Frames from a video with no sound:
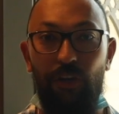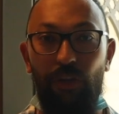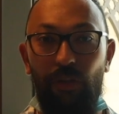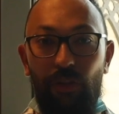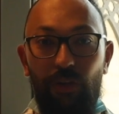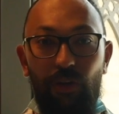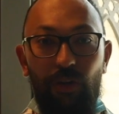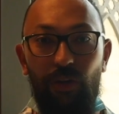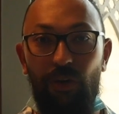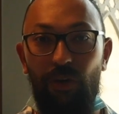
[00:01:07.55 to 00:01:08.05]

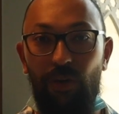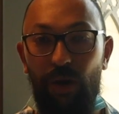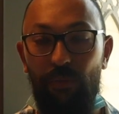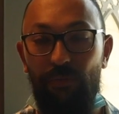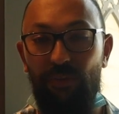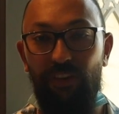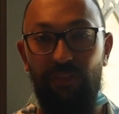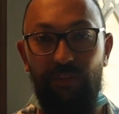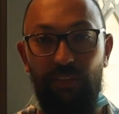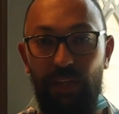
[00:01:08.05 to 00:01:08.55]
although
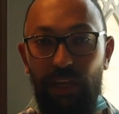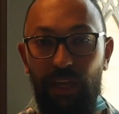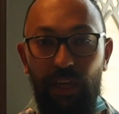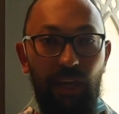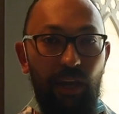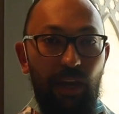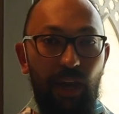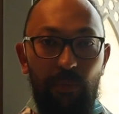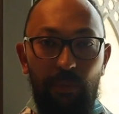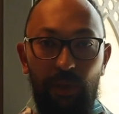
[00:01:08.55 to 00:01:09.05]

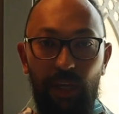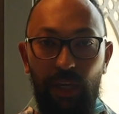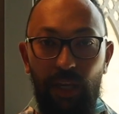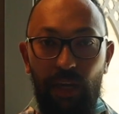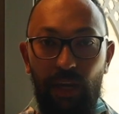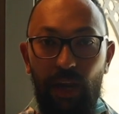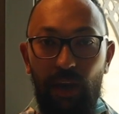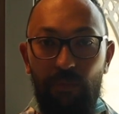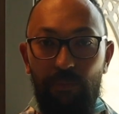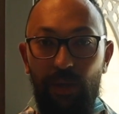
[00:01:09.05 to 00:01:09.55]
obviously,
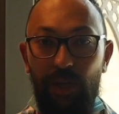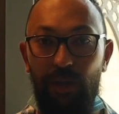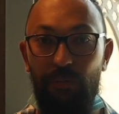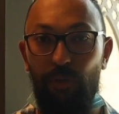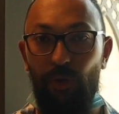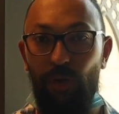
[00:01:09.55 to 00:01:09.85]
I've been